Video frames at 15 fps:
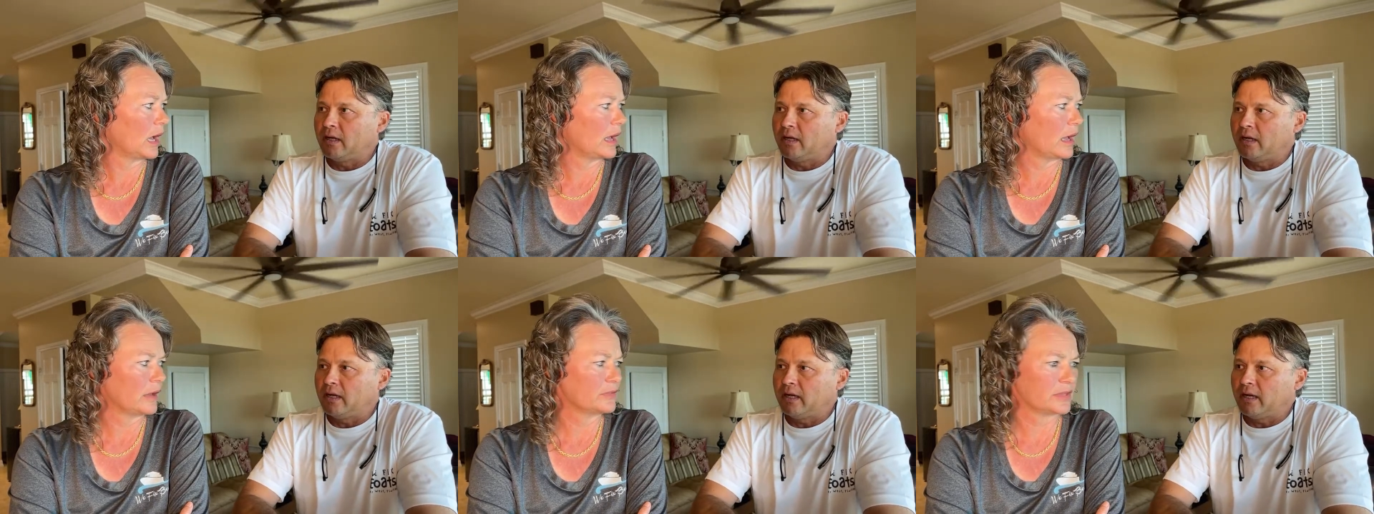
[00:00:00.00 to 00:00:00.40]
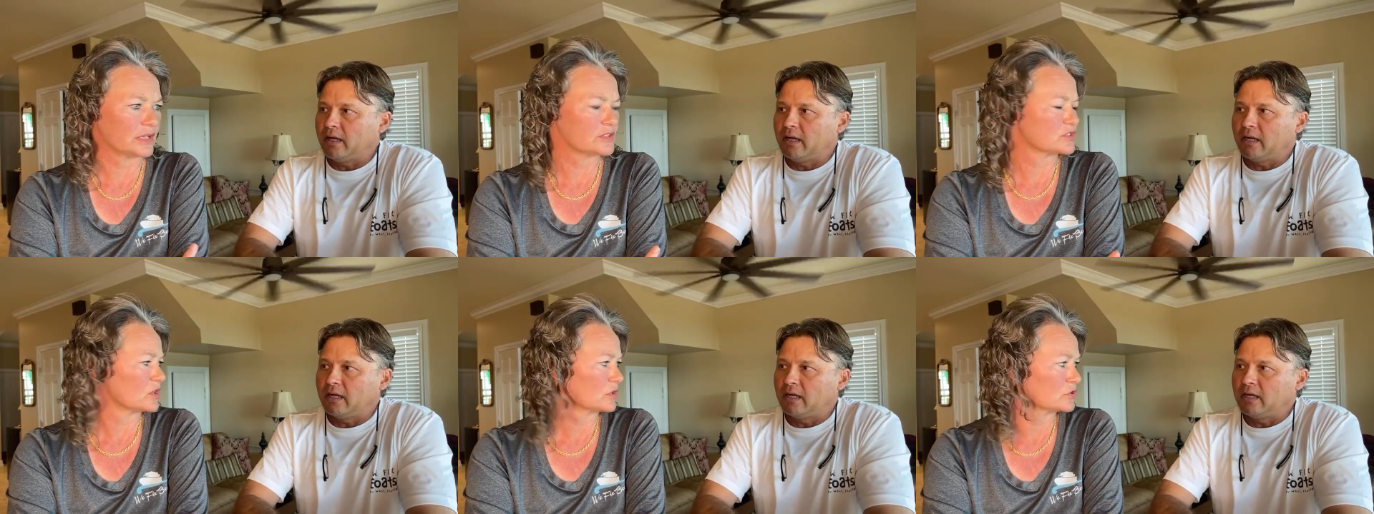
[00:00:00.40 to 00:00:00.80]
Speaker 1: I think
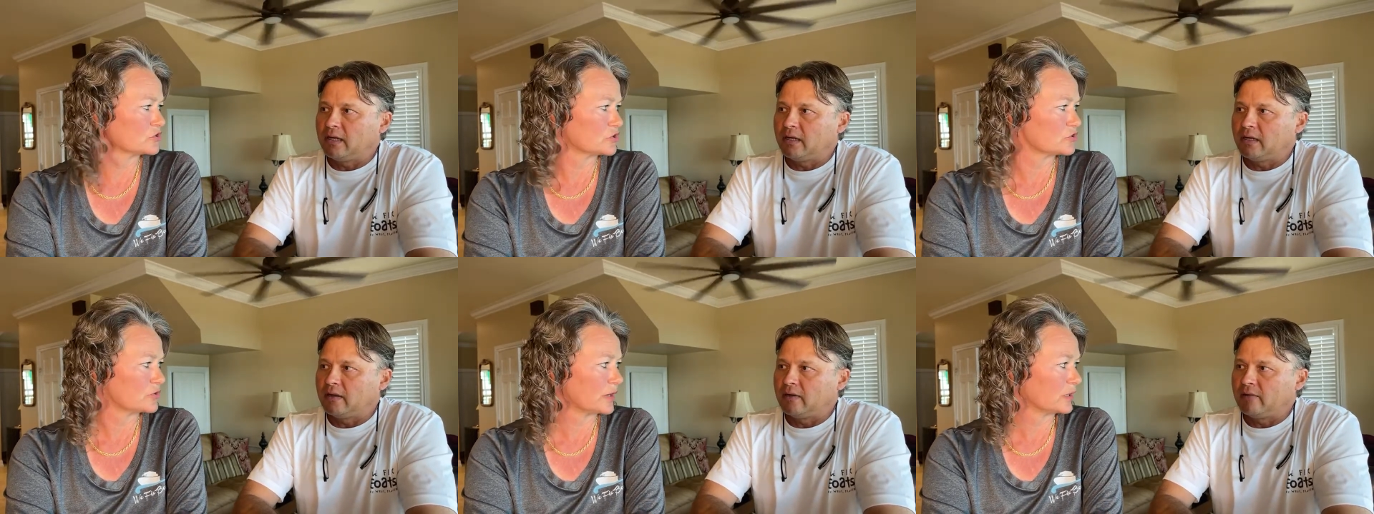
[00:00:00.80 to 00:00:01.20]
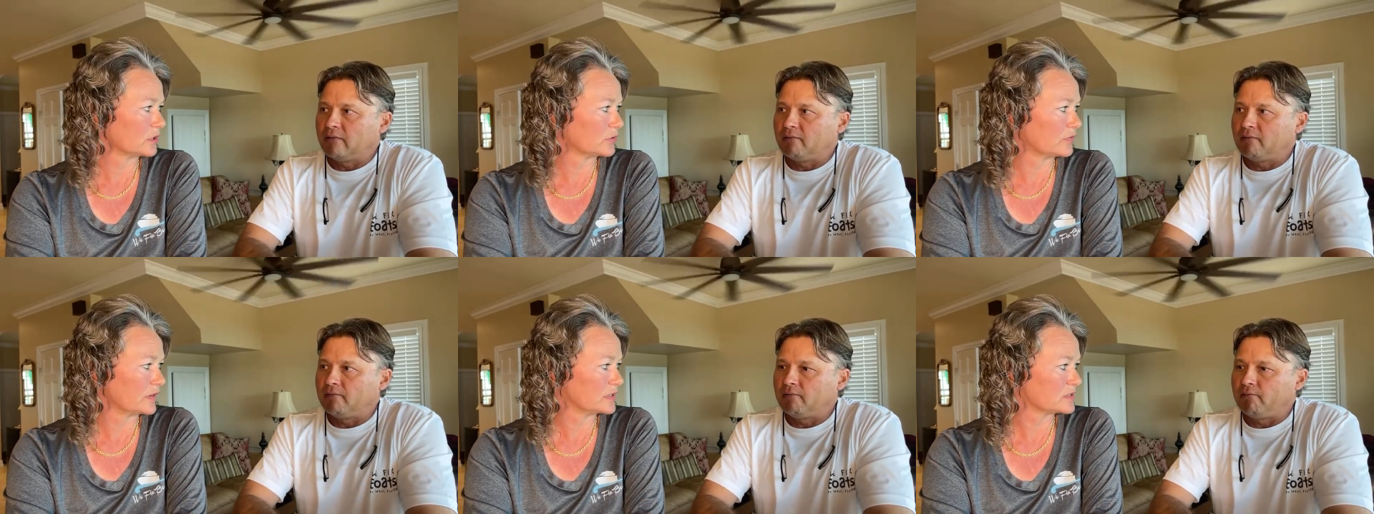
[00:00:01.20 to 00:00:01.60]
as long as your trailer
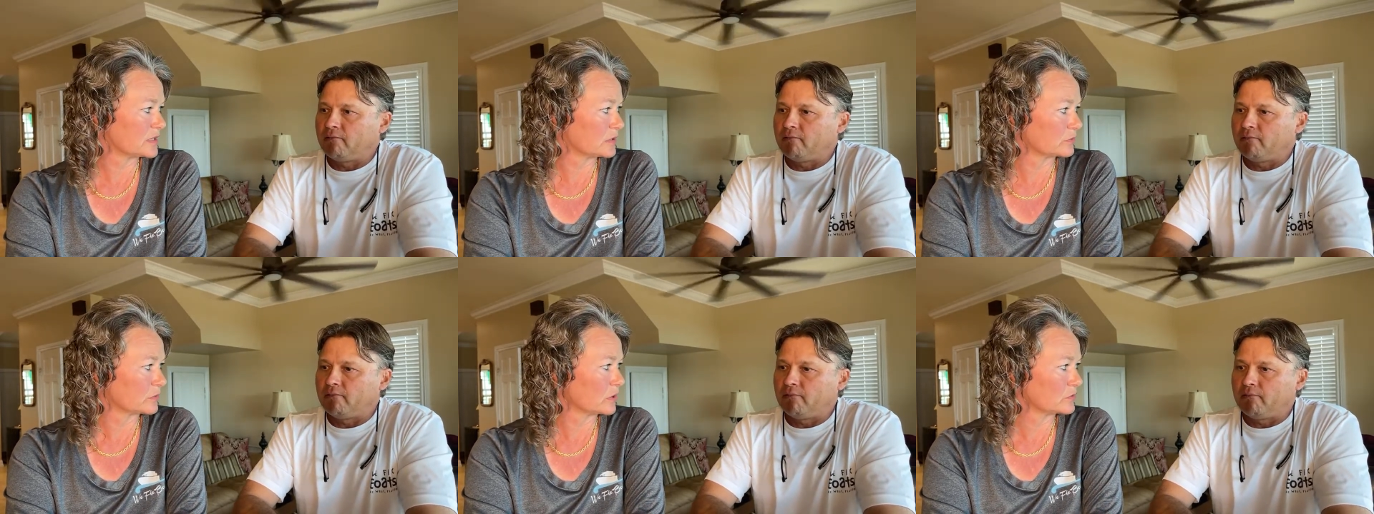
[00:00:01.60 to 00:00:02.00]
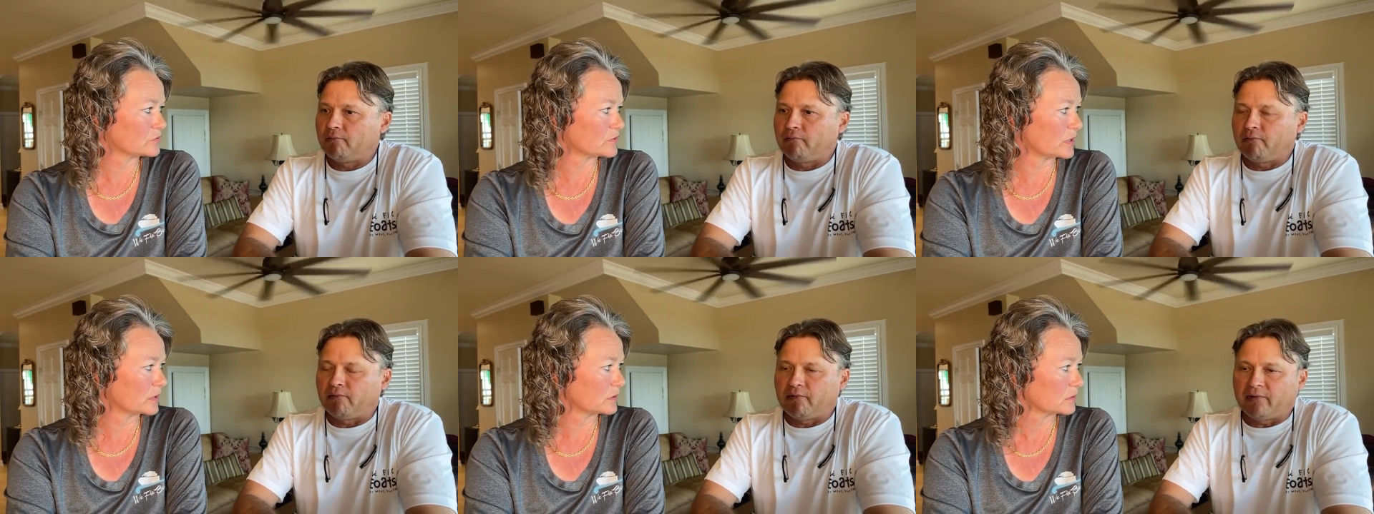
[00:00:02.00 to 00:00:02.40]
fits on the roads,
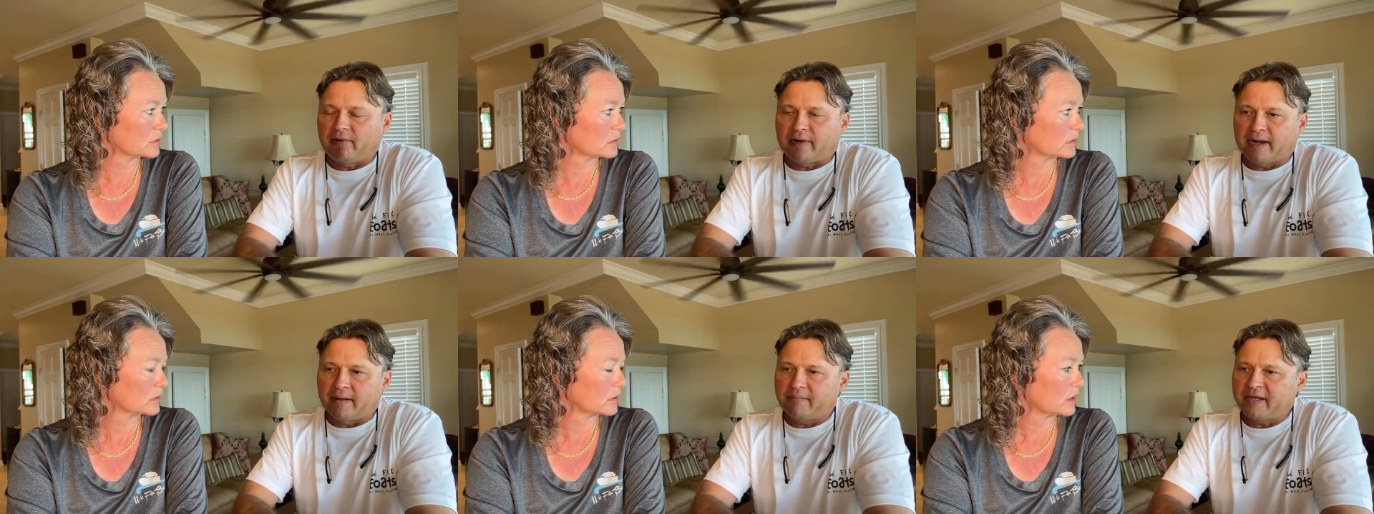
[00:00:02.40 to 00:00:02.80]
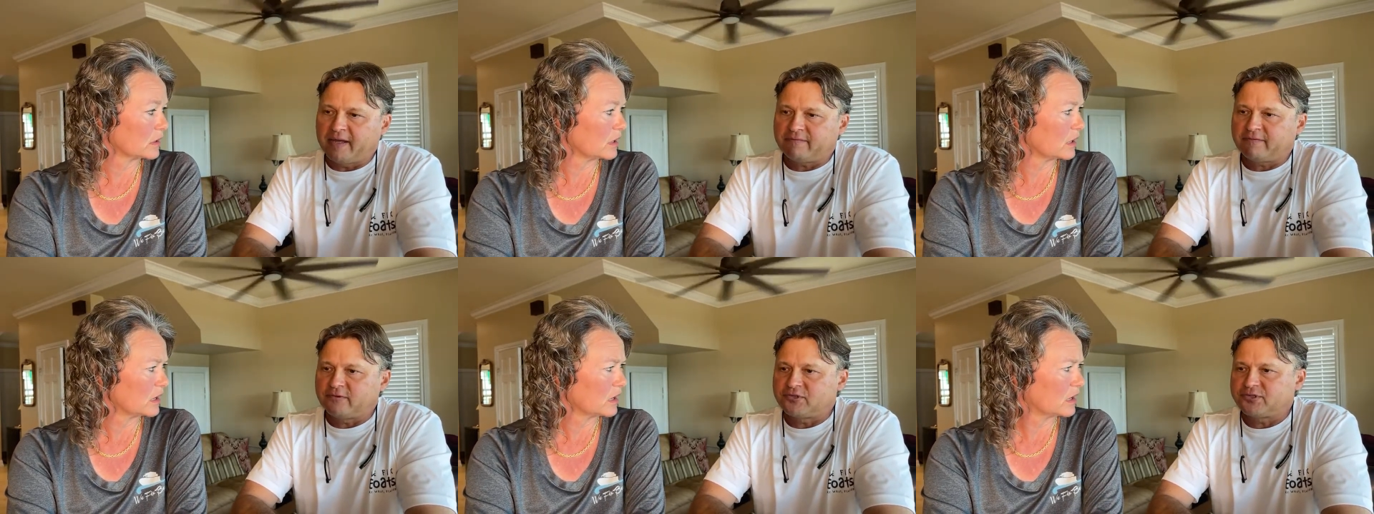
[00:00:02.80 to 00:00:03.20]
right?
Speaker 2: I'm not for